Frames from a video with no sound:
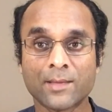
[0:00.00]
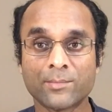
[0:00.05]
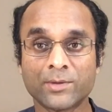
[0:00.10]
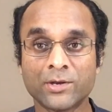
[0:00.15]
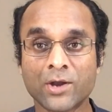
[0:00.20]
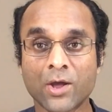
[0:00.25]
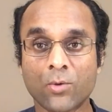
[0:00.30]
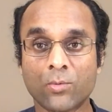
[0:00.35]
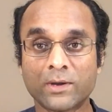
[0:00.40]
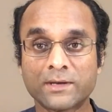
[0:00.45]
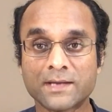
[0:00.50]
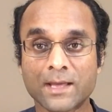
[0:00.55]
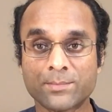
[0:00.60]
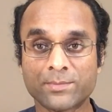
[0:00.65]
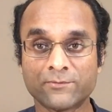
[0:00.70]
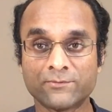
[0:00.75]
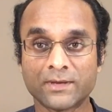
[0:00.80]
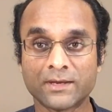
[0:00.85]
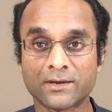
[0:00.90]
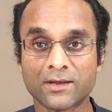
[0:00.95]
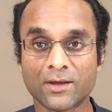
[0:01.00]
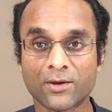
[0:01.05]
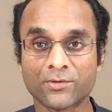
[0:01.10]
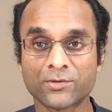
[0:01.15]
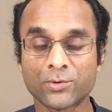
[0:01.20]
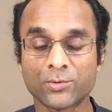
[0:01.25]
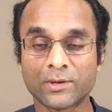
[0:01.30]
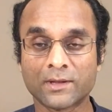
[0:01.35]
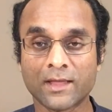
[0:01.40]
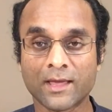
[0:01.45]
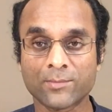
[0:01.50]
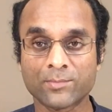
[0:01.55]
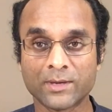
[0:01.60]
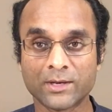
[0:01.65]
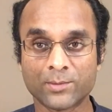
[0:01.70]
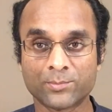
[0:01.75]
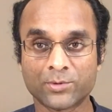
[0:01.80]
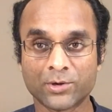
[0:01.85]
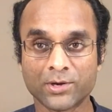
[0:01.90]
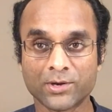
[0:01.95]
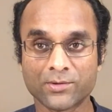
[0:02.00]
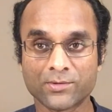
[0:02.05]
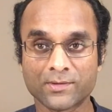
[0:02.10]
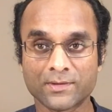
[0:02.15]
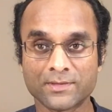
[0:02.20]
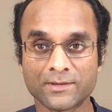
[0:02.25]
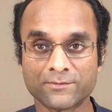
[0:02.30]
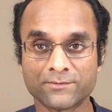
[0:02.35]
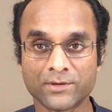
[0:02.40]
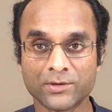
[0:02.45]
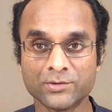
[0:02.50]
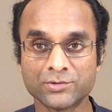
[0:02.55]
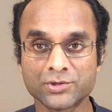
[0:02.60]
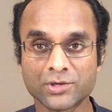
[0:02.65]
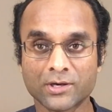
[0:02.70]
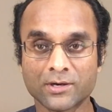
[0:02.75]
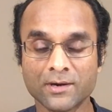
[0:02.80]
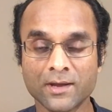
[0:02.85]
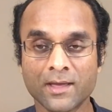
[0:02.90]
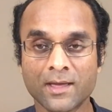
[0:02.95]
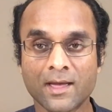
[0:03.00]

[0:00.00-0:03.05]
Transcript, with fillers: me know what type of videos you would like me to produce in the future.